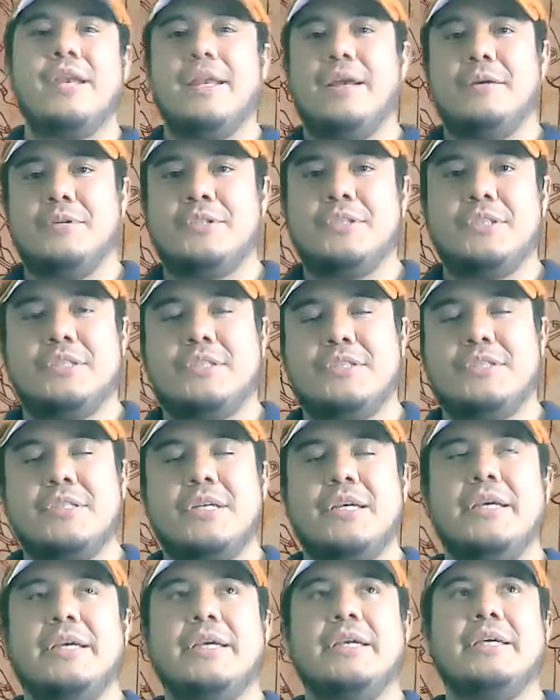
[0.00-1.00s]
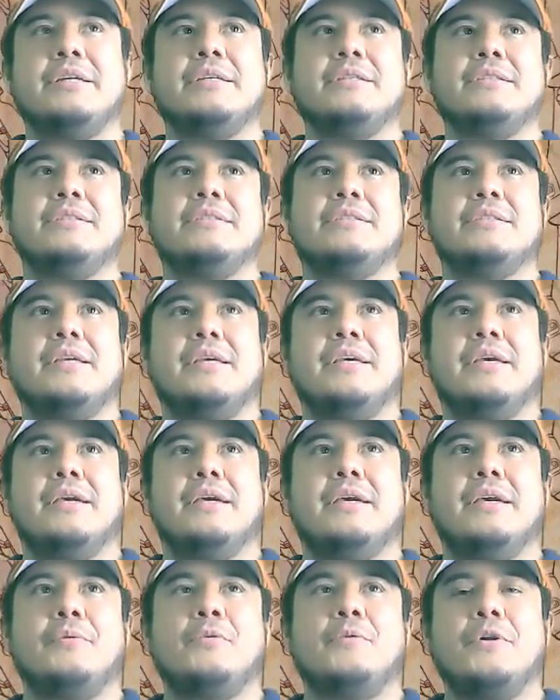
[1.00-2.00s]
languages. And
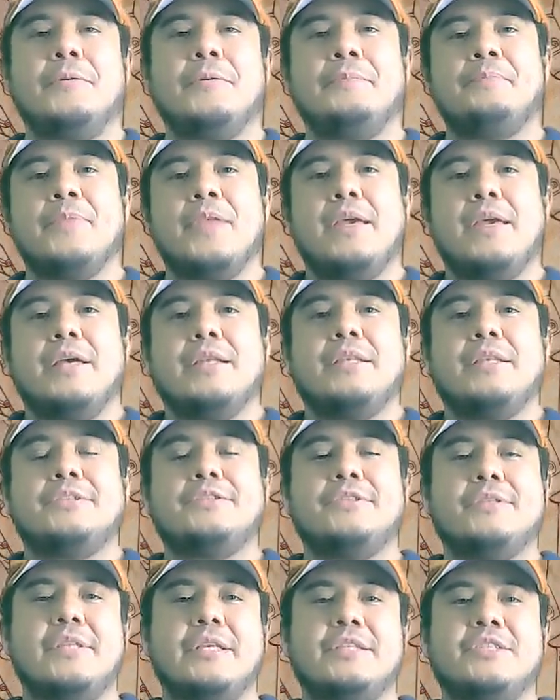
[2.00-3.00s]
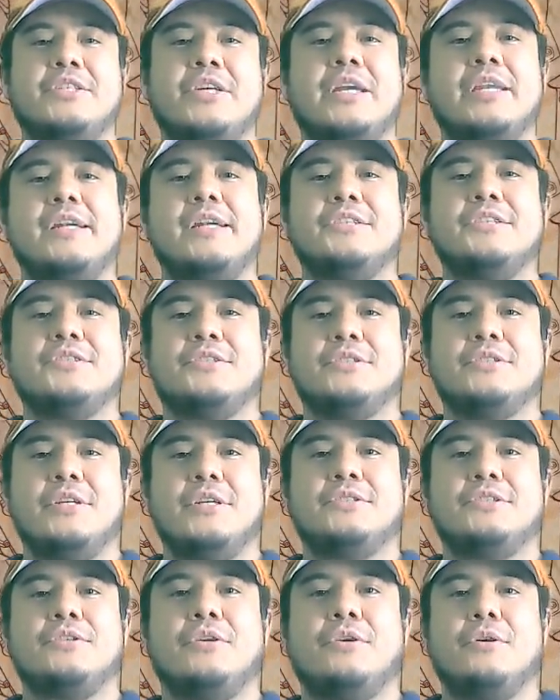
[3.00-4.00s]
well, the channel
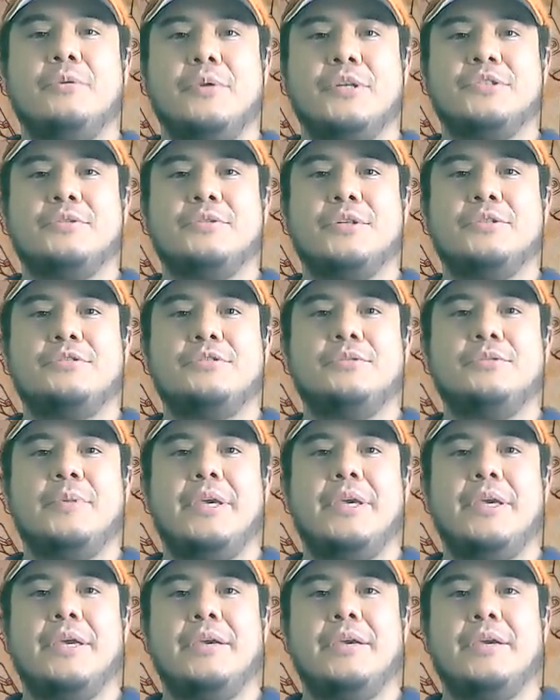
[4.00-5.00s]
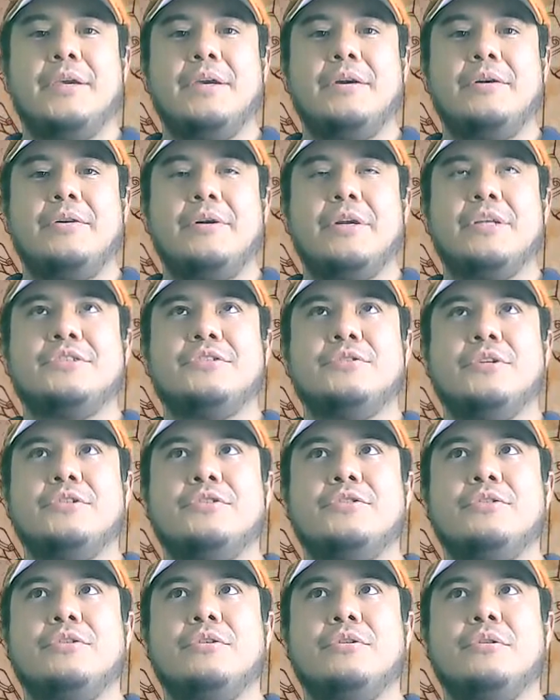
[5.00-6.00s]
is always going to be, or is
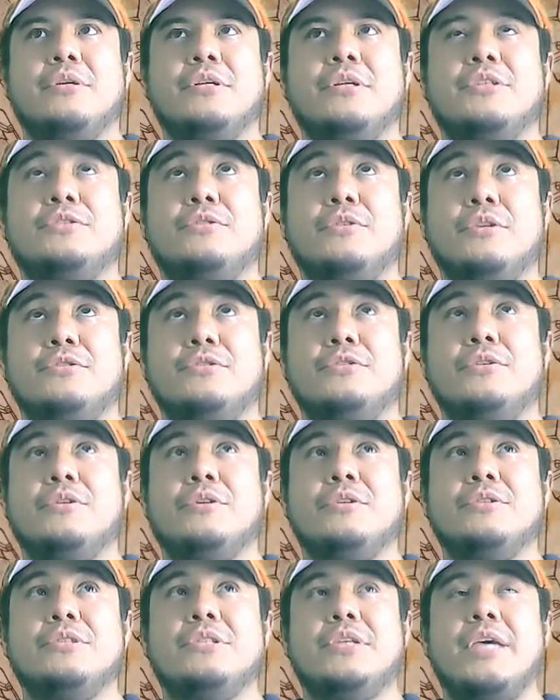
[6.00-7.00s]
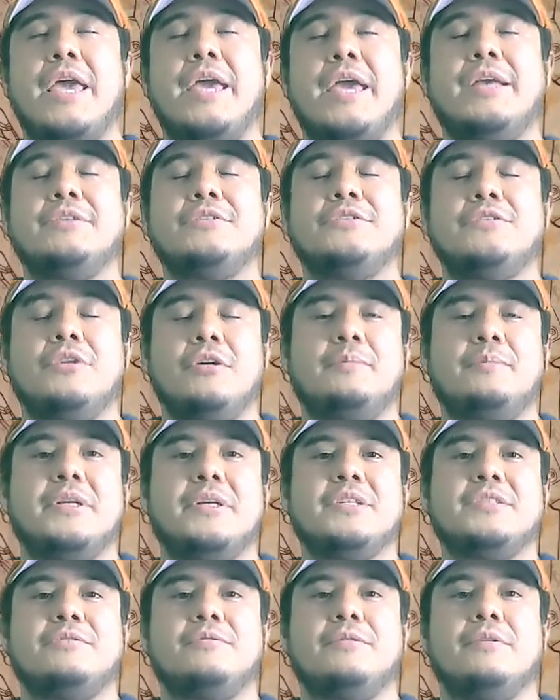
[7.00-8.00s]
going to contain
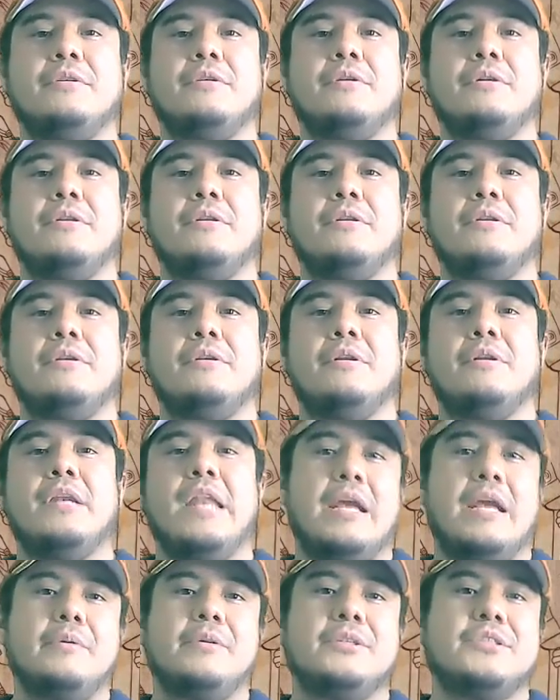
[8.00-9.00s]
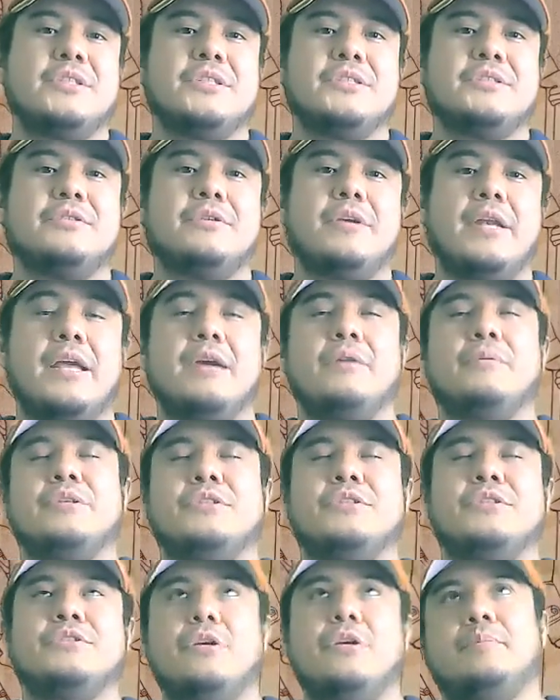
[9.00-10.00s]
topics for languages or
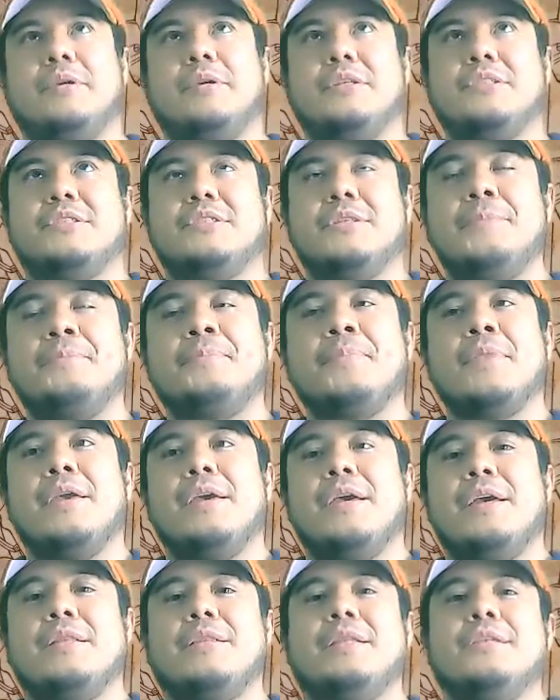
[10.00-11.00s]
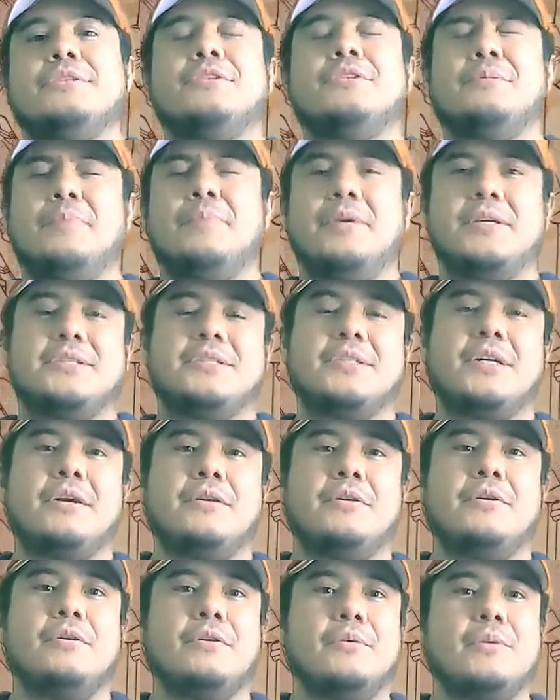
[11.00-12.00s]
language topics. The topics are
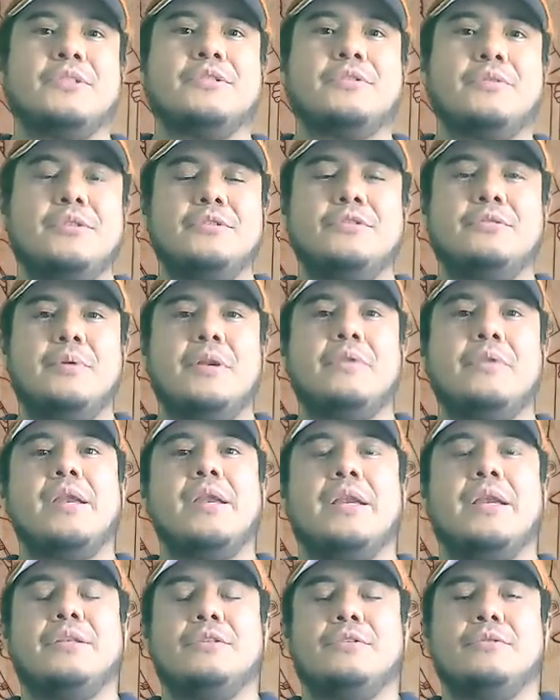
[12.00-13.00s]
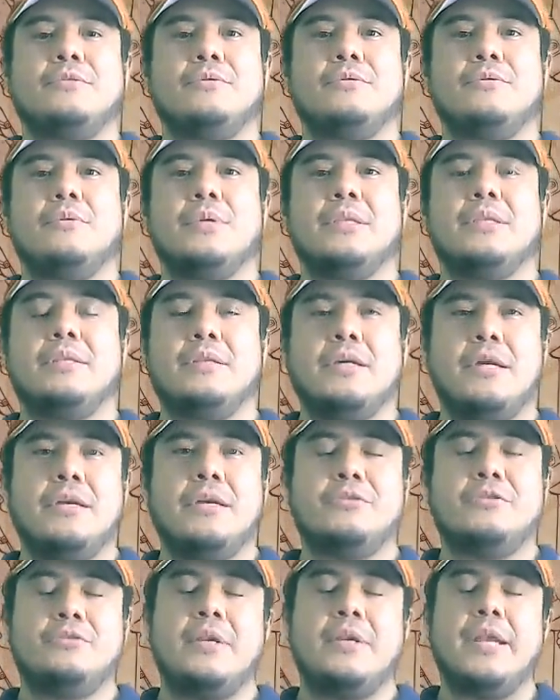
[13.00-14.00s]
always going to be related with
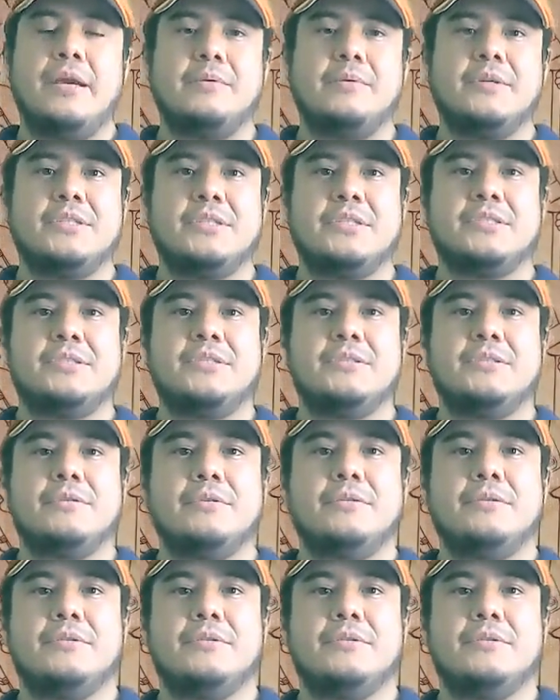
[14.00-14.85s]
to languages.